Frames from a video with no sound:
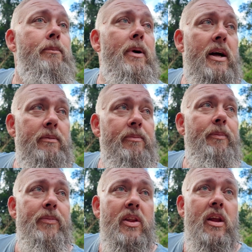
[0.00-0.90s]
But
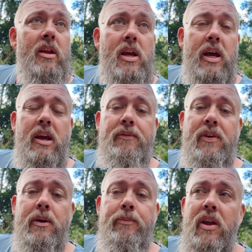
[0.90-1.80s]
yeah,
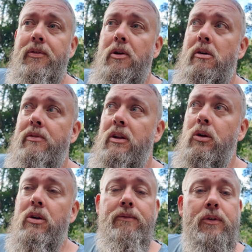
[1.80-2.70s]
if you're ever
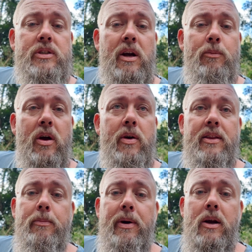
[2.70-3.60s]
looking for somewhere
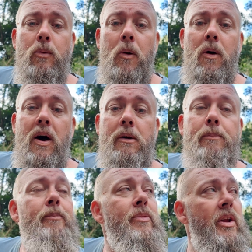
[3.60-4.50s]
out the back of Wauchope,
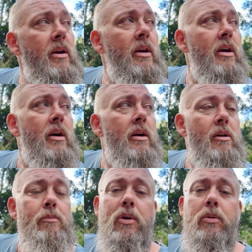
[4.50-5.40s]

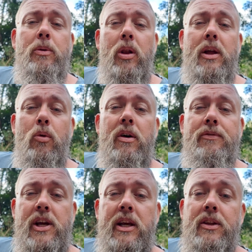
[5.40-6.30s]
probably
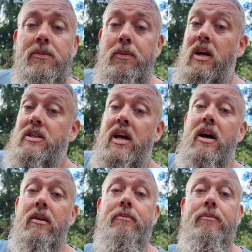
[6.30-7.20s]
worth checking this place out.